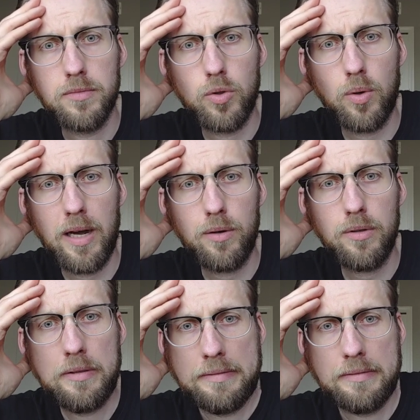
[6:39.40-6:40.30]

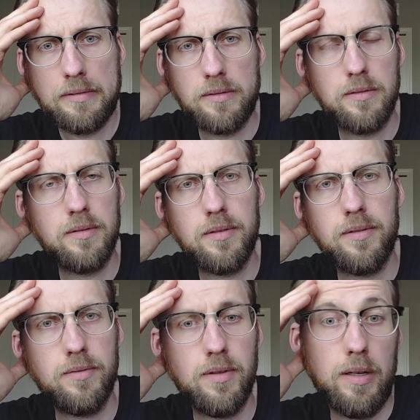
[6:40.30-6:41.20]
crowd,
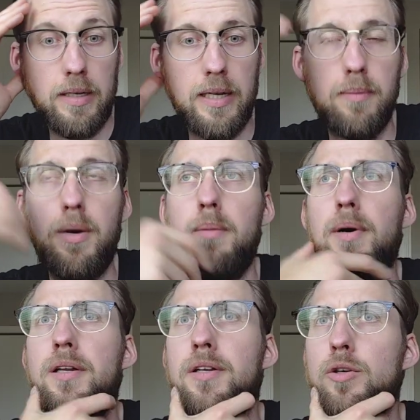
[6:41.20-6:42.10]
again, in my
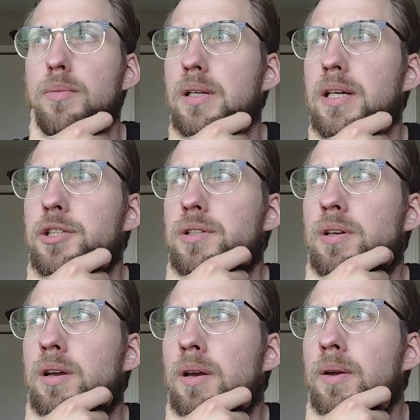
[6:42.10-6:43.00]
mind, accumulation,
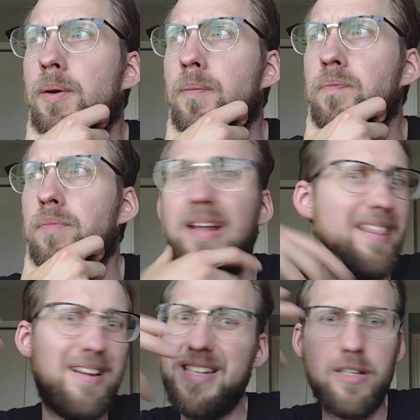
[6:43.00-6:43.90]

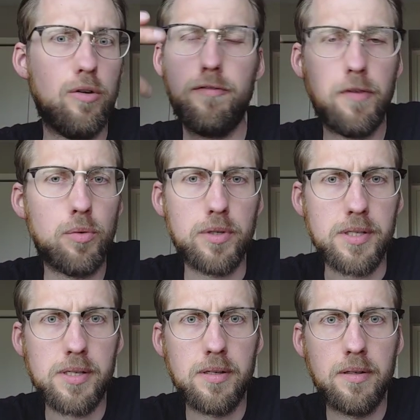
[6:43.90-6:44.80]
there is no focus.